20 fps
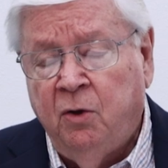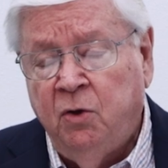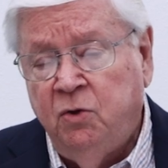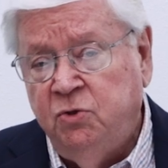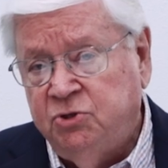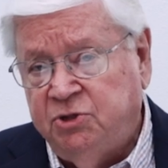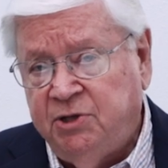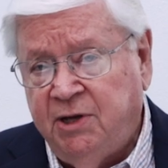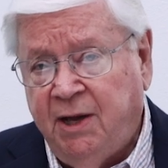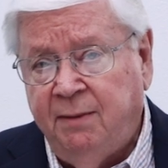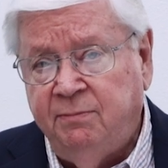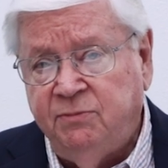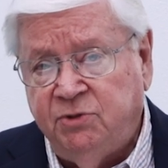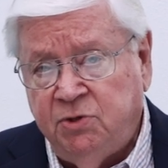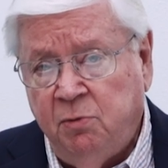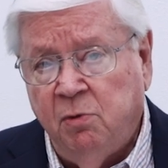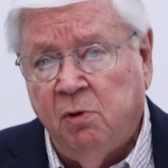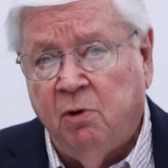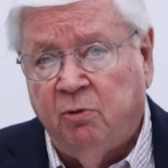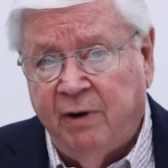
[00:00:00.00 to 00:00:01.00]
whose names
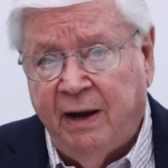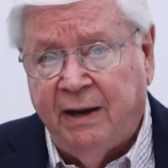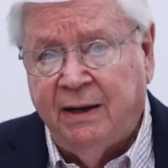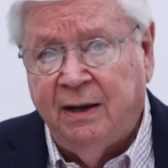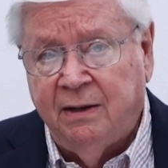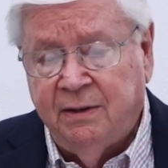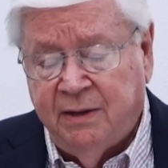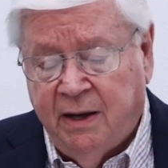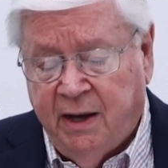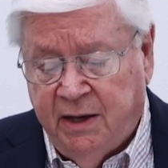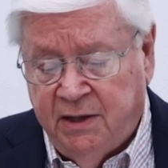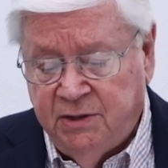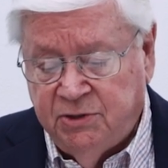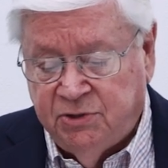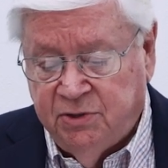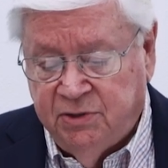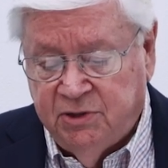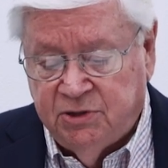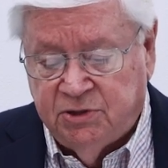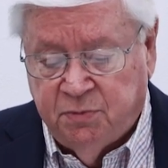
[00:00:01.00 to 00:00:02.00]
you will
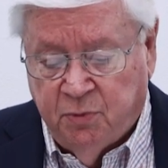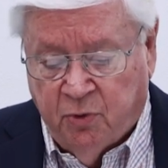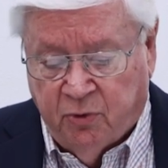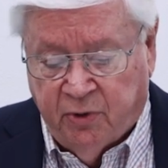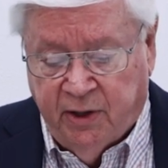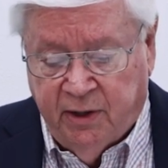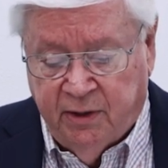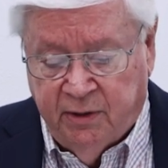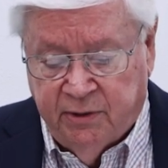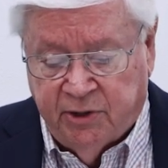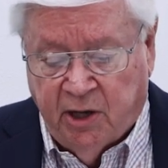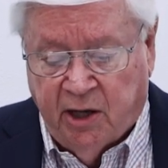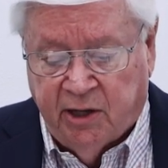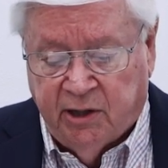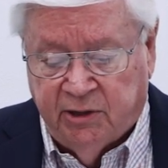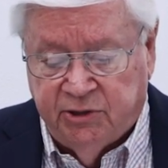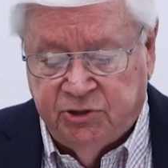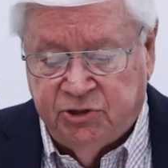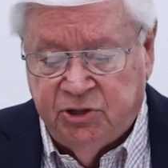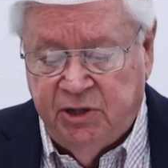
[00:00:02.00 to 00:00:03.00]
recognize this morning:
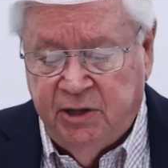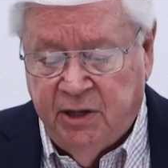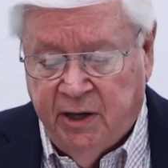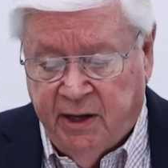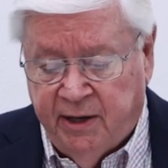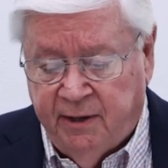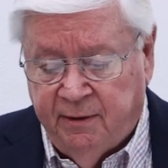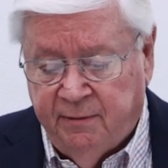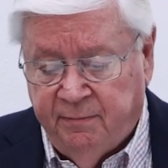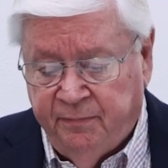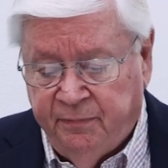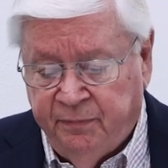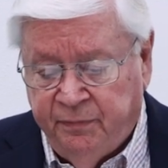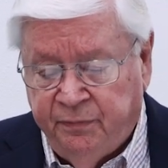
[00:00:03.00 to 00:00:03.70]
Donald G. Hunt,